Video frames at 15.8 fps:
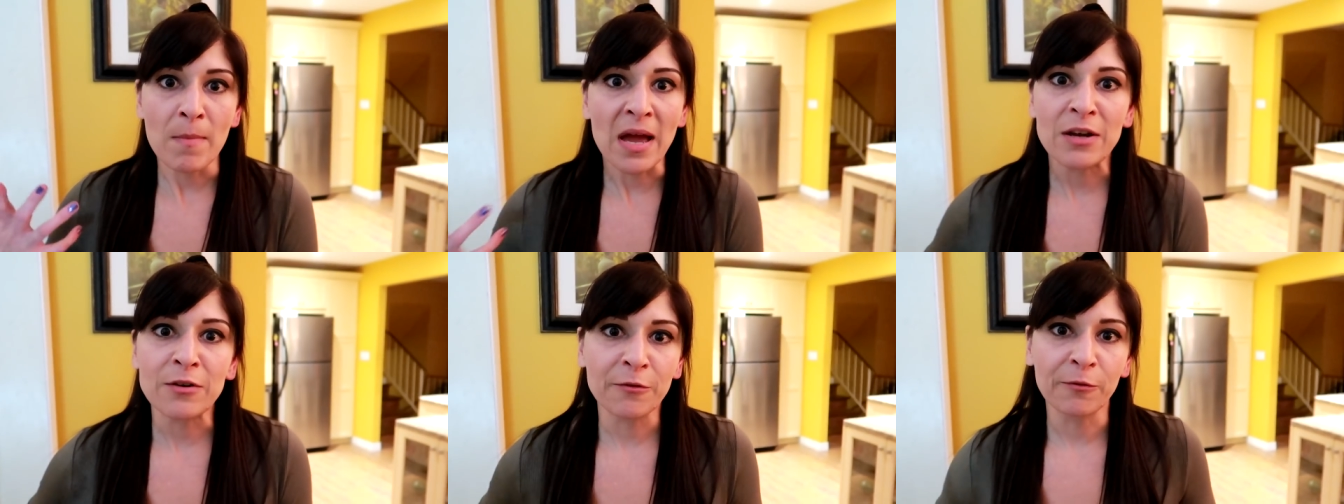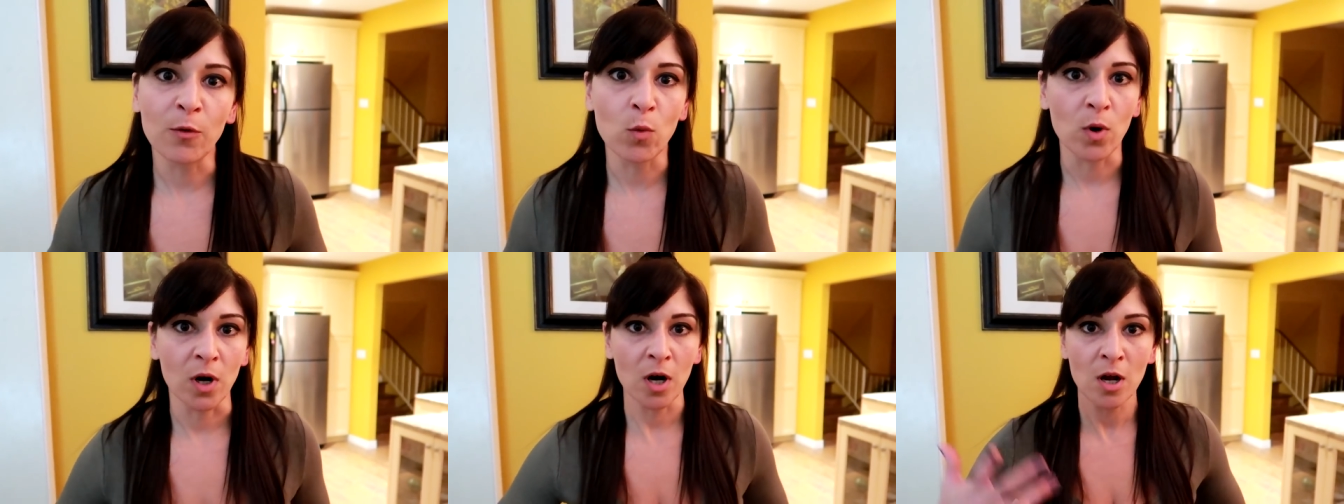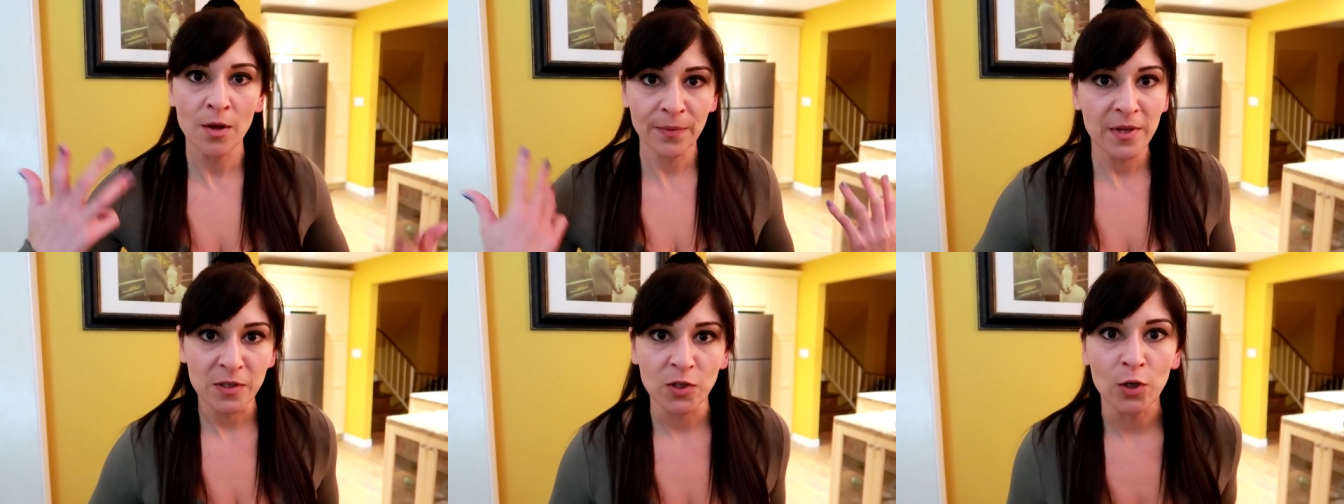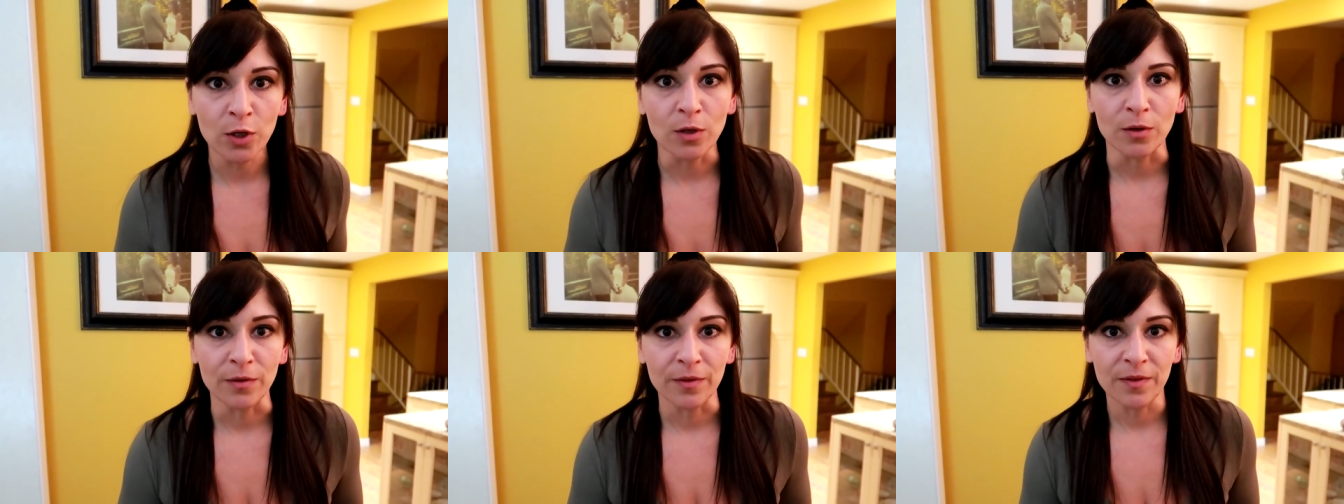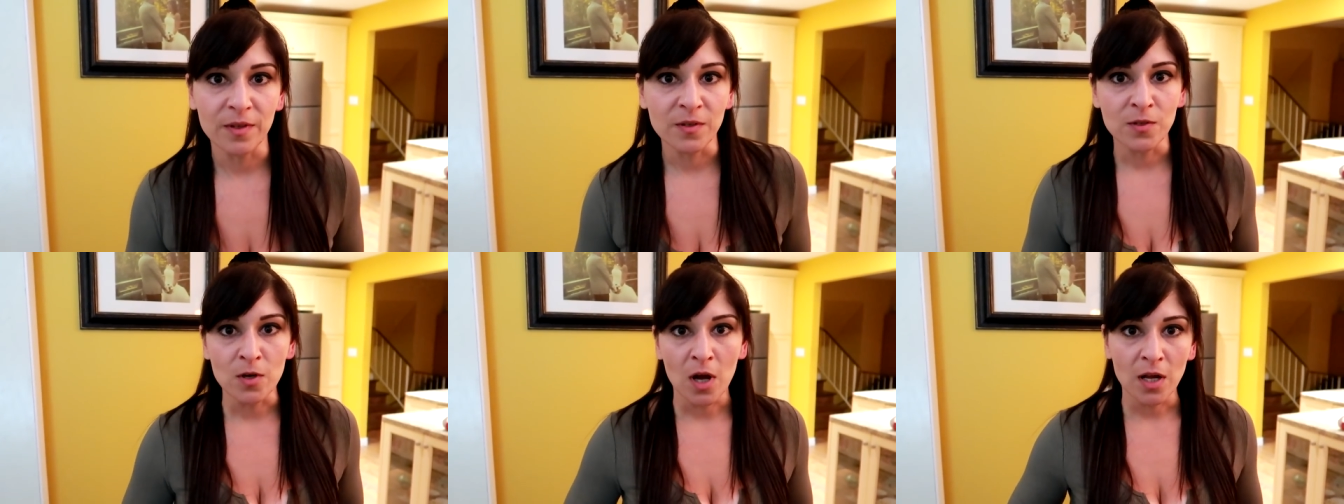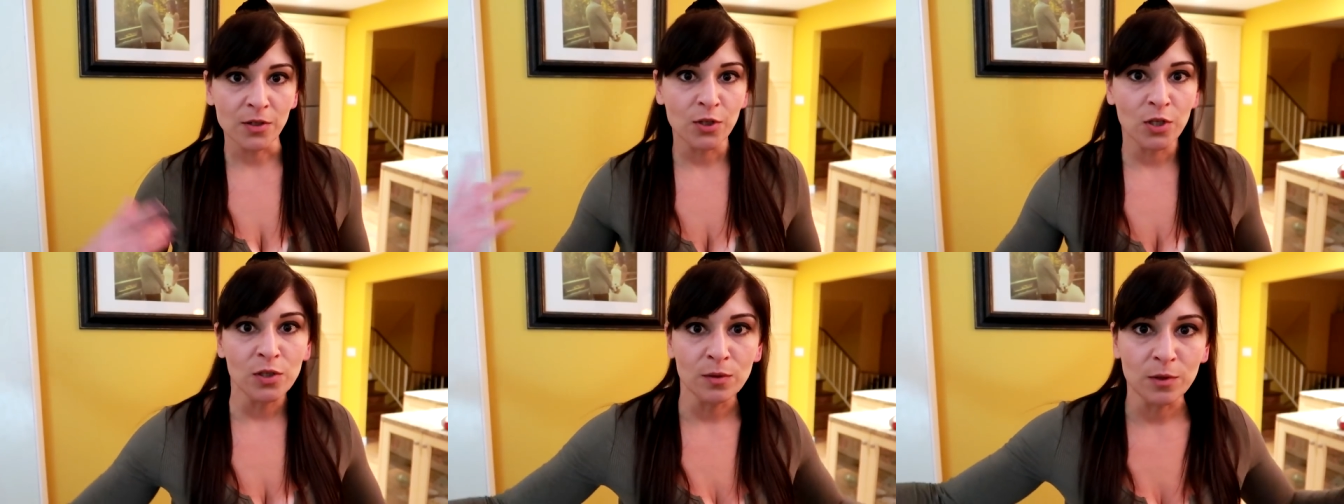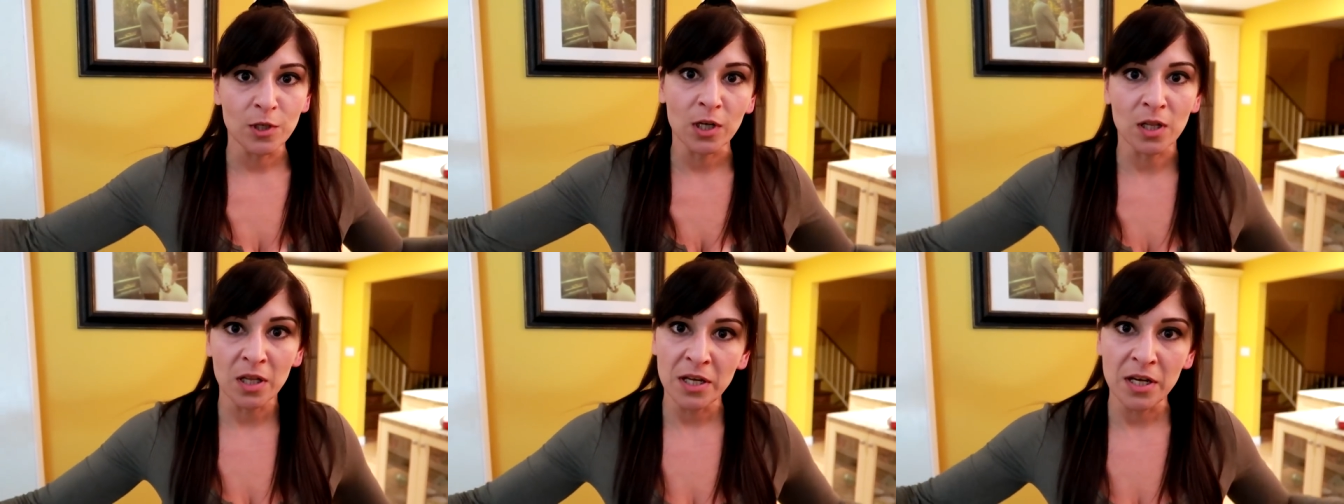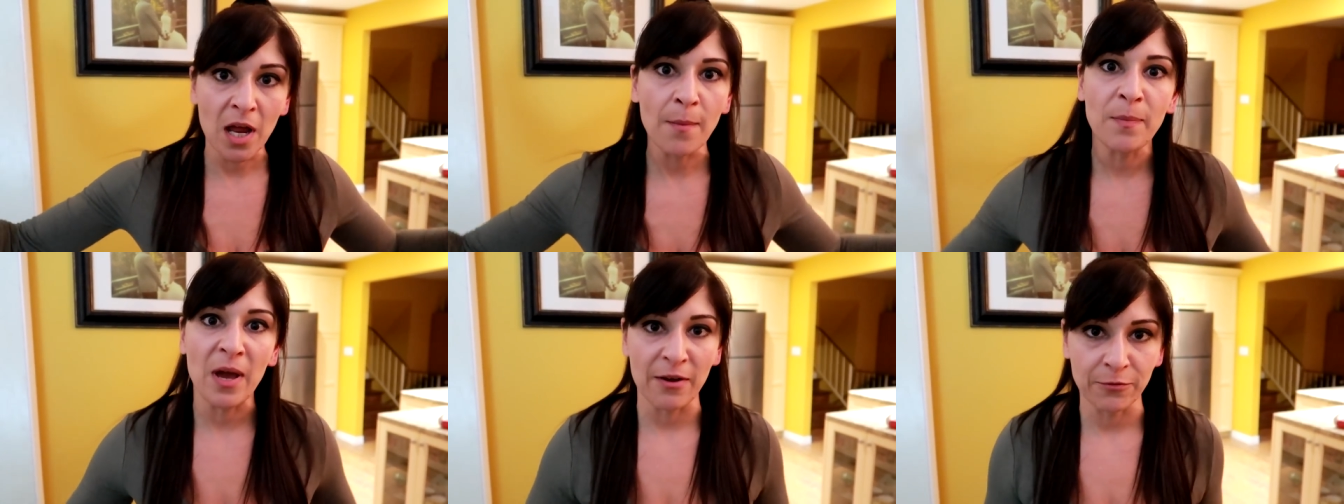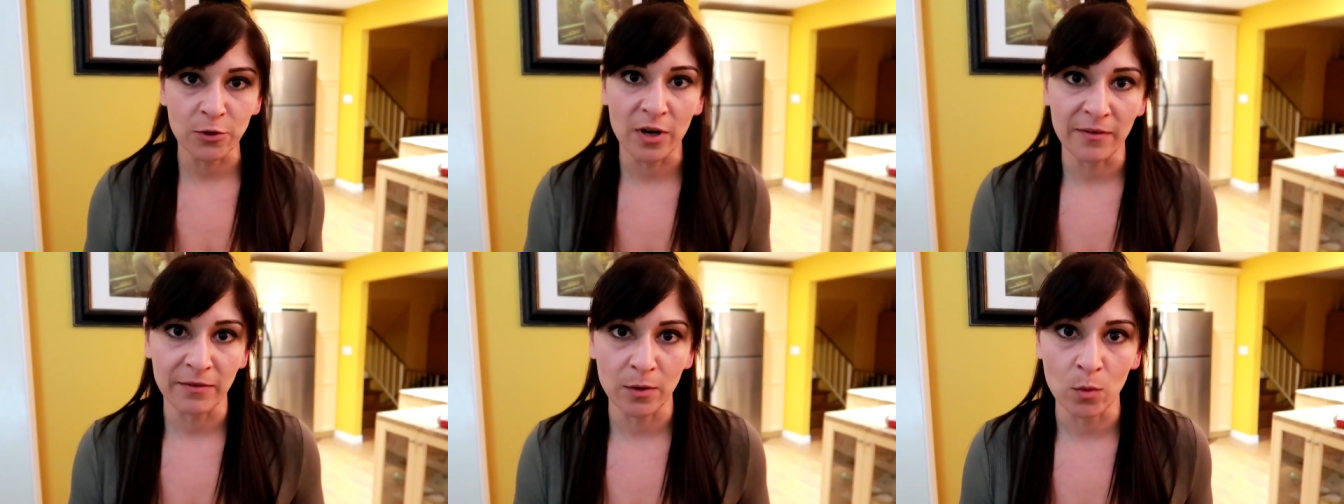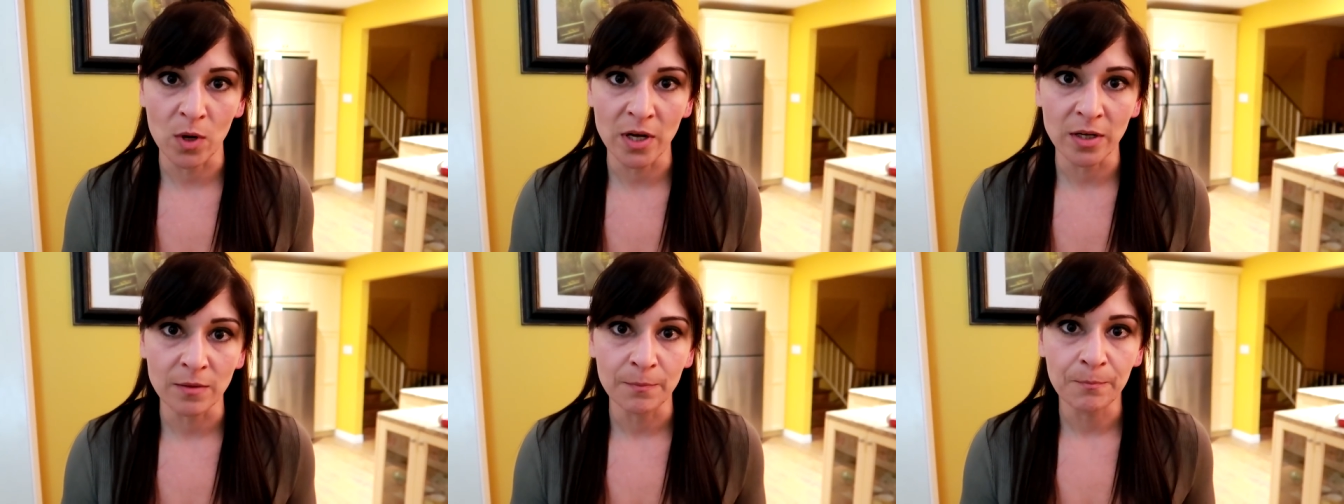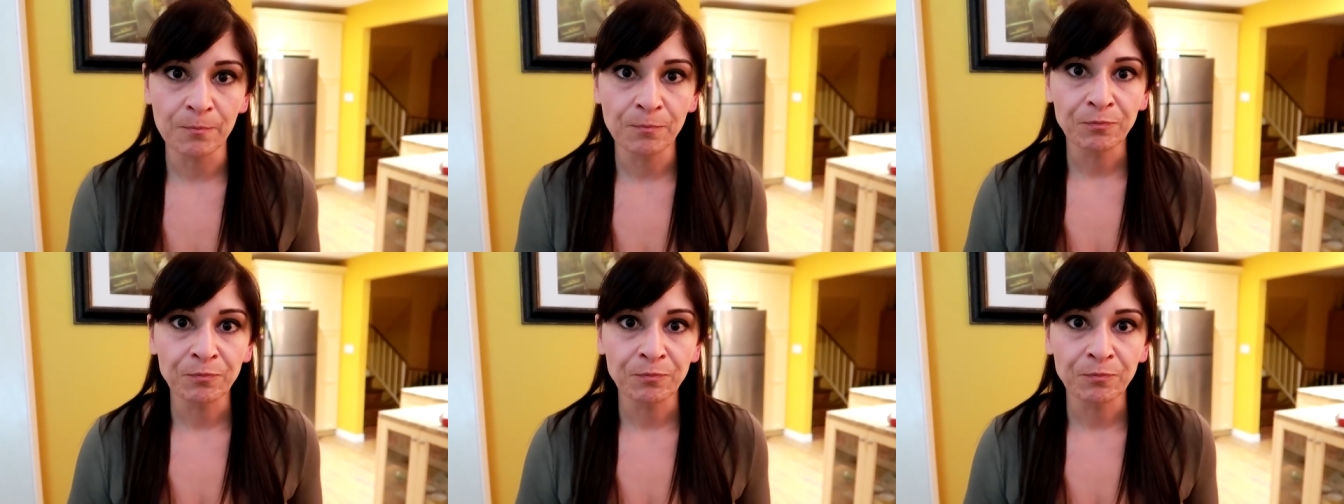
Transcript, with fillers: meant for on this earth. It's not to, to clean up after everyone.